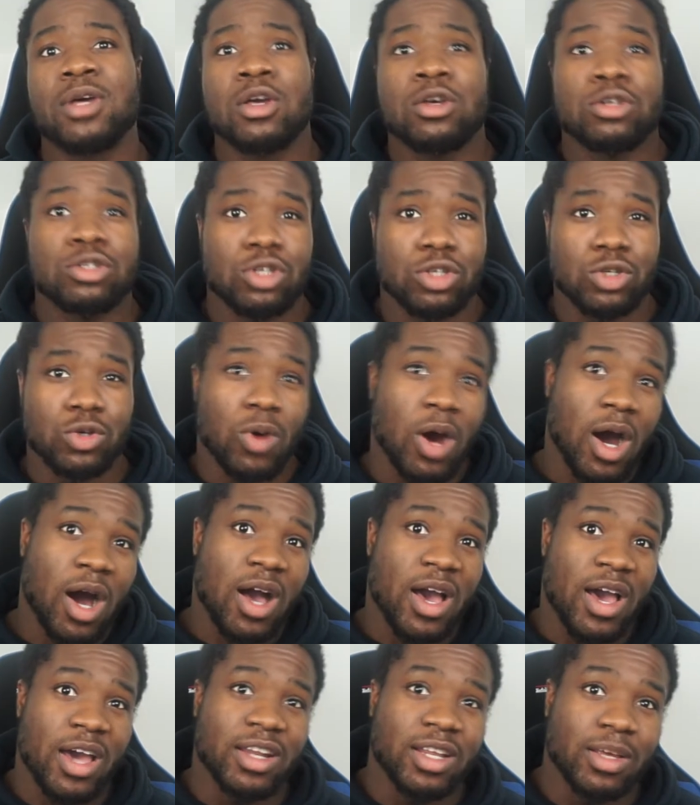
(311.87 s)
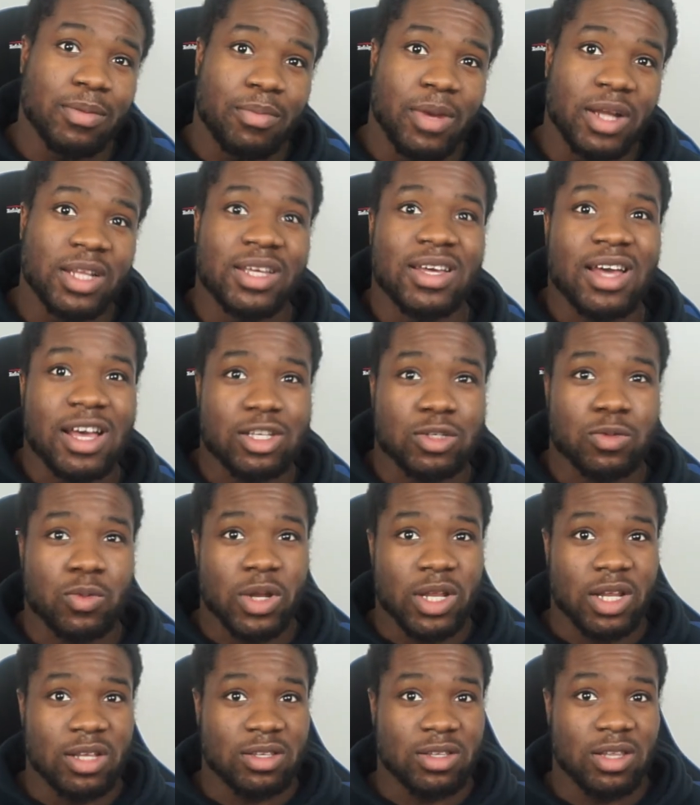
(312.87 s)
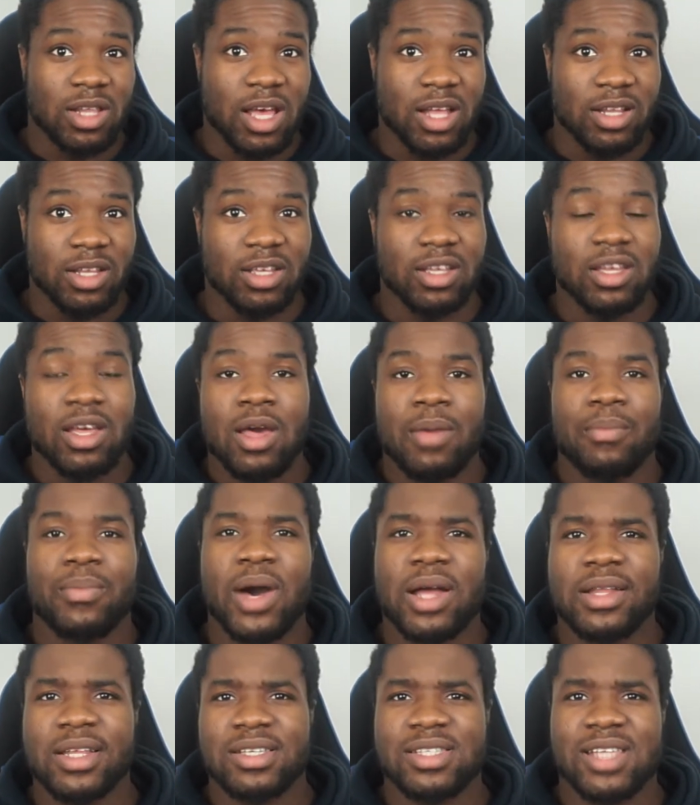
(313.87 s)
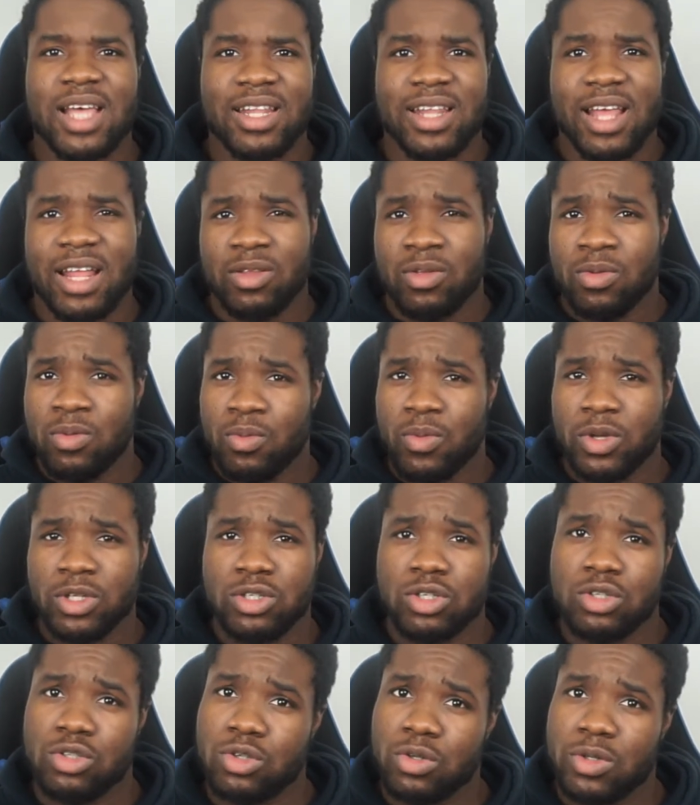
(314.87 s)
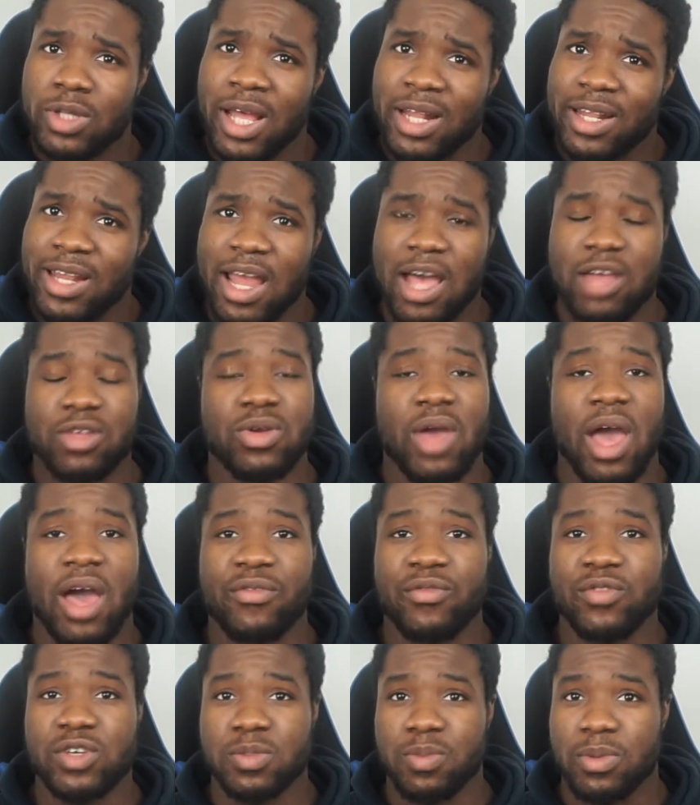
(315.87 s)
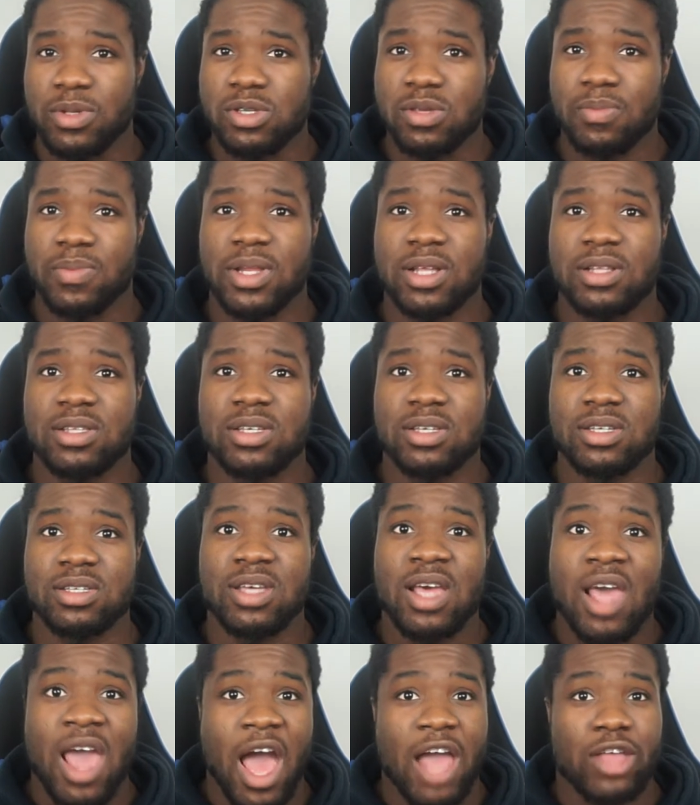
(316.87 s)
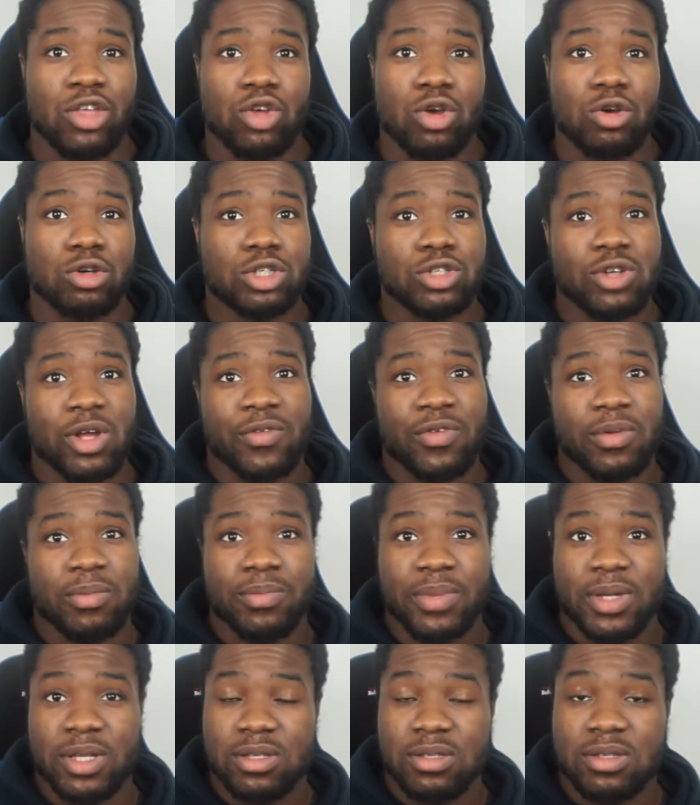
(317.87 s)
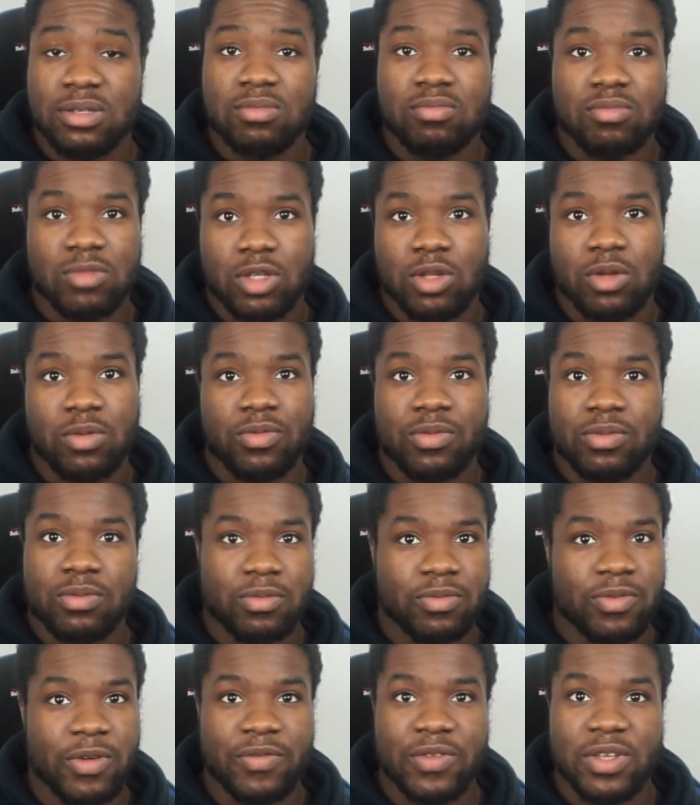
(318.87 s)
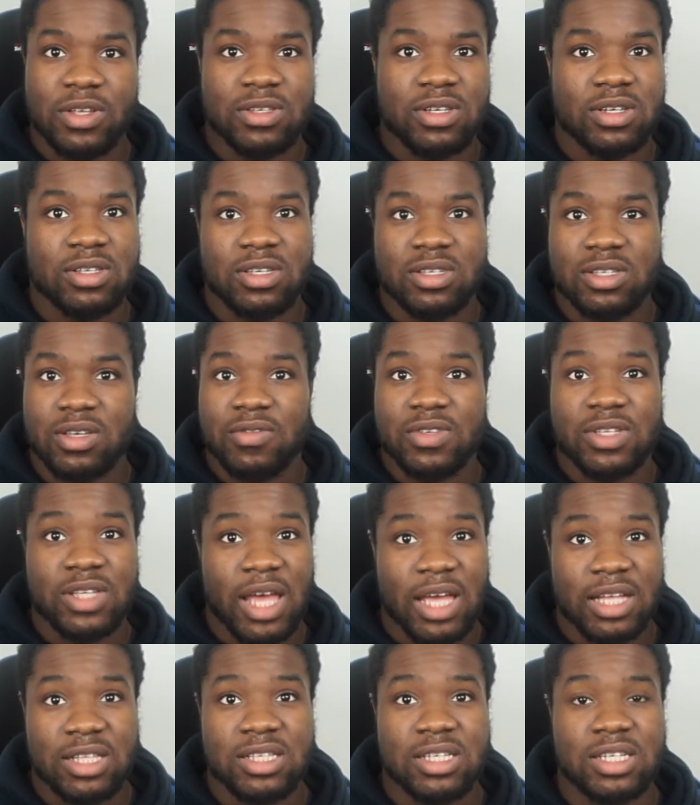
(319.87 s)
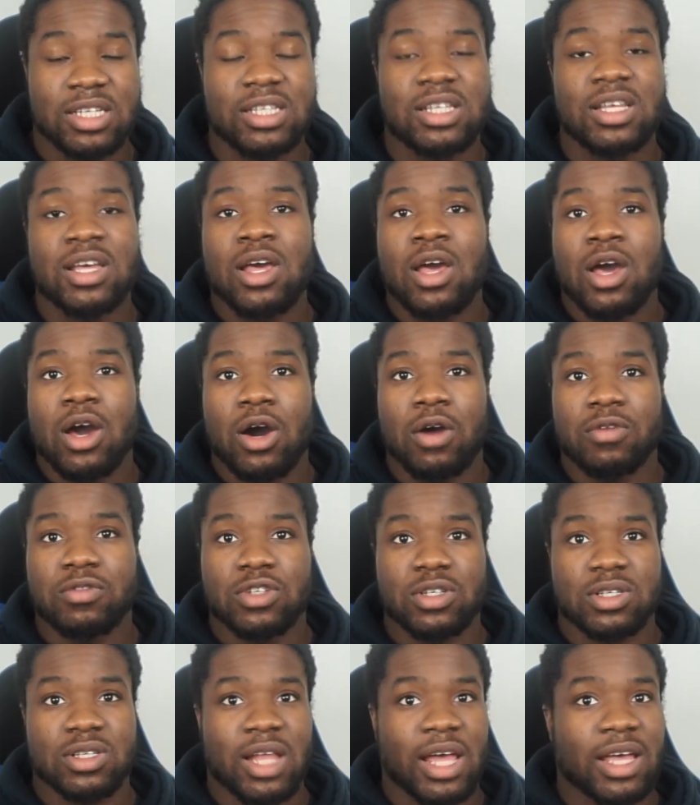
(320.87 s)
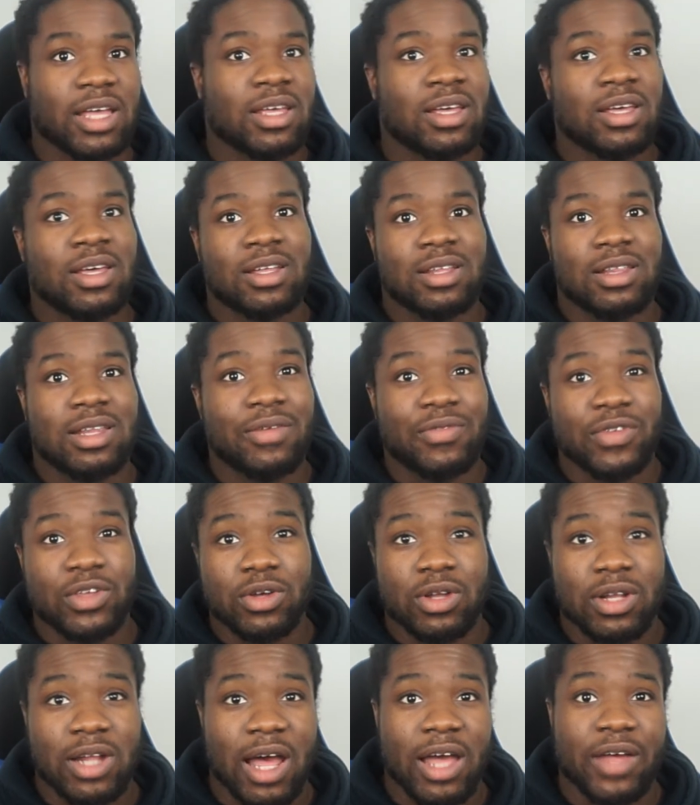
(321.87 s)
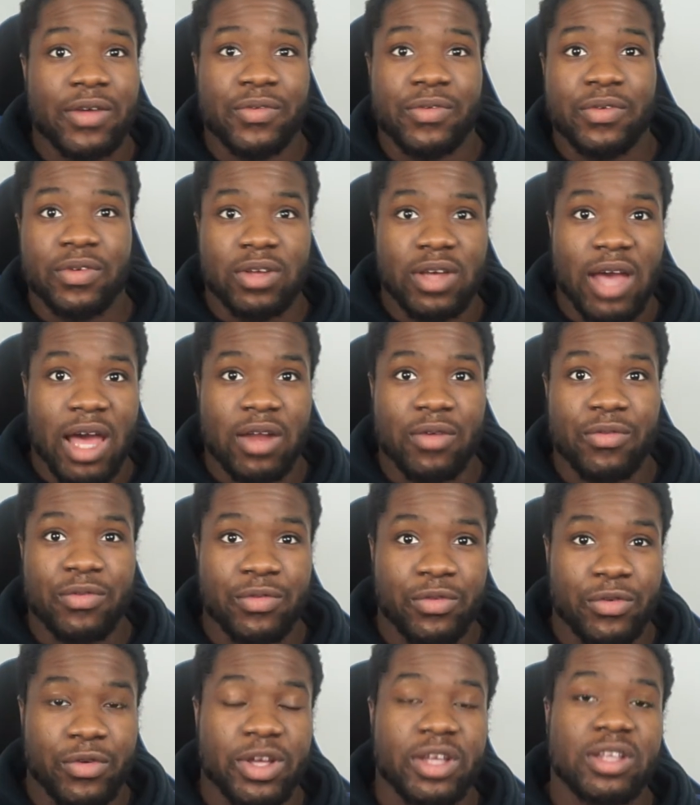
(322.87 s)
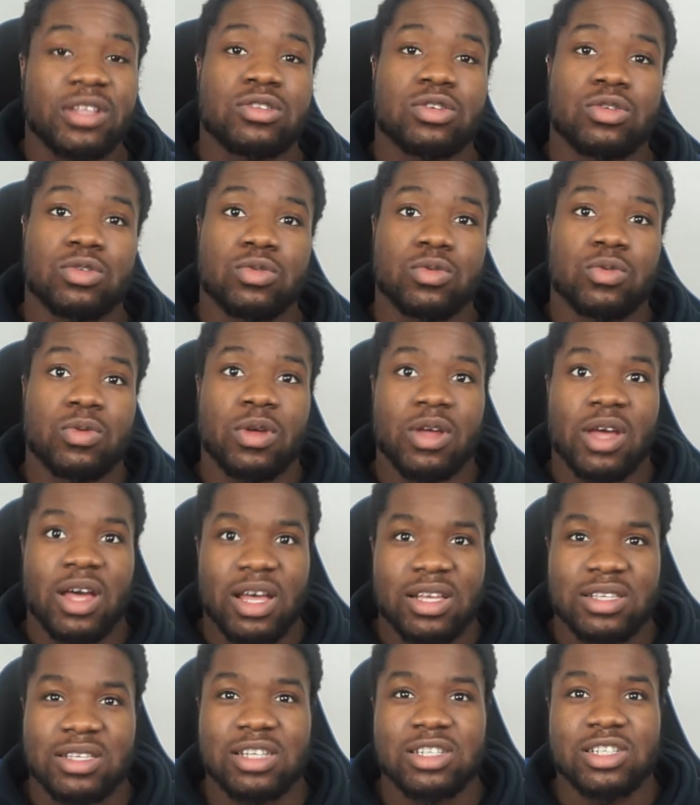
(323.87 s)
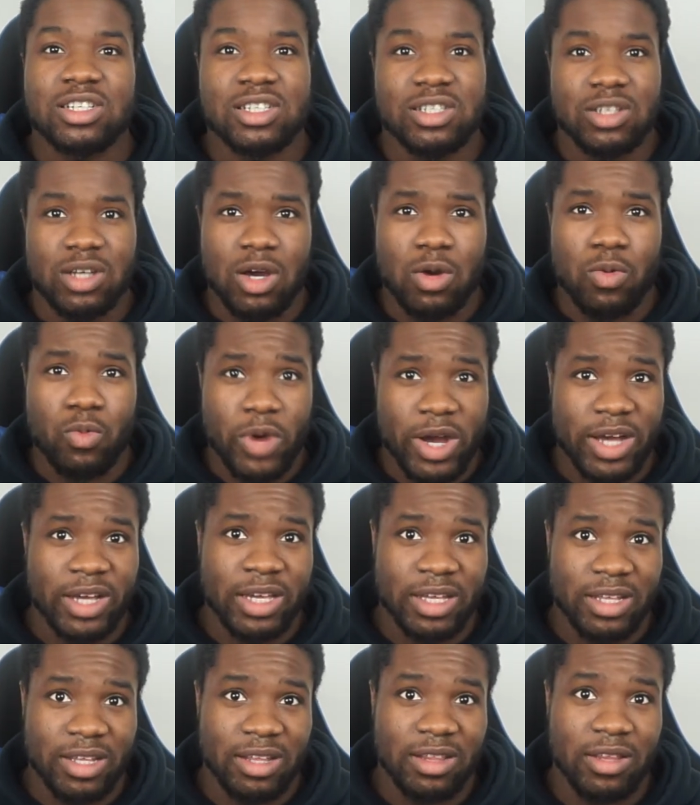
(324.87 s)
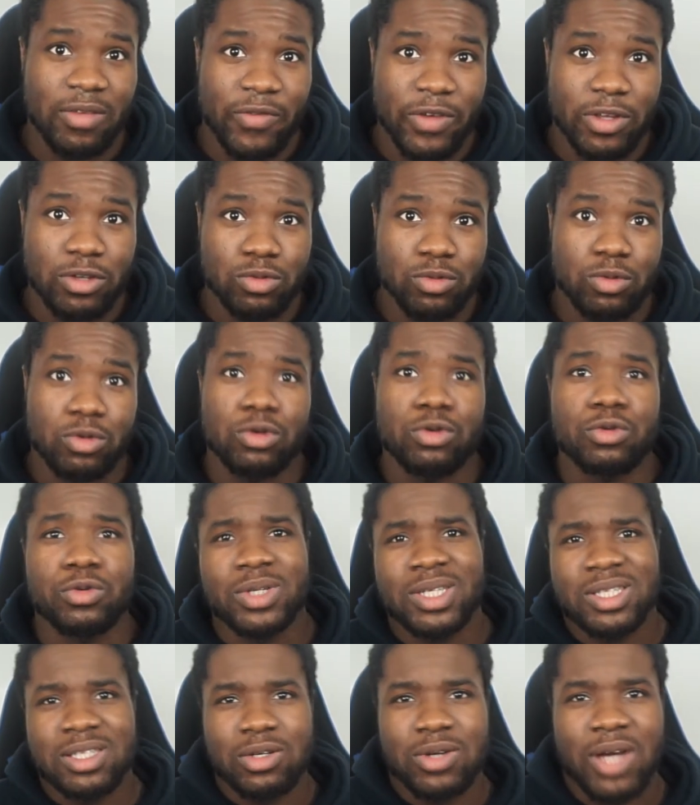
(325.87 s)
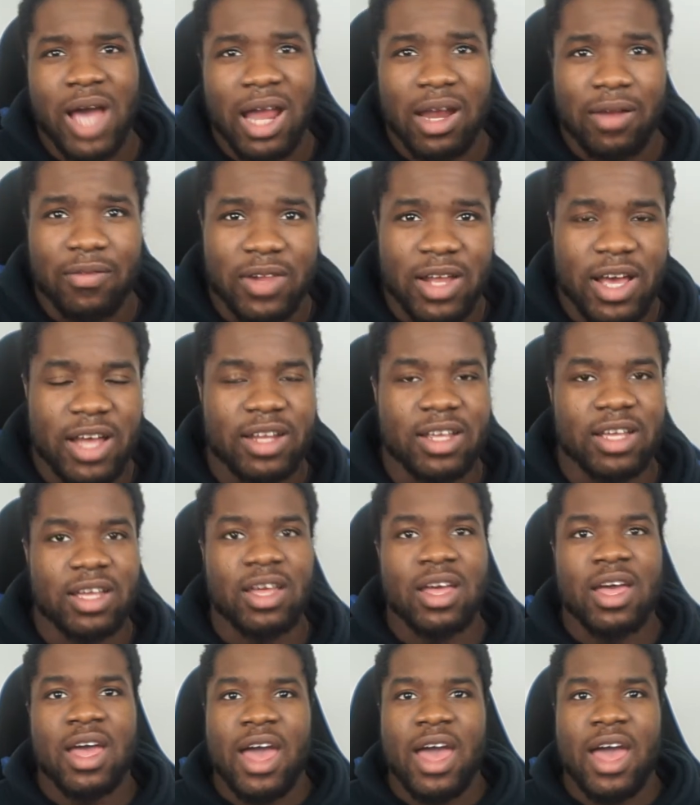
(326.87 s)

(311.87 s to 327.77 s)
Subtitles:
So you are earning money as well as learning. But understand that once you do that now, you have responsibilities and you go straight from being, 15, 16, 17, 18 of just like living your life kind of free to essentially a working individual who is still kind of learning.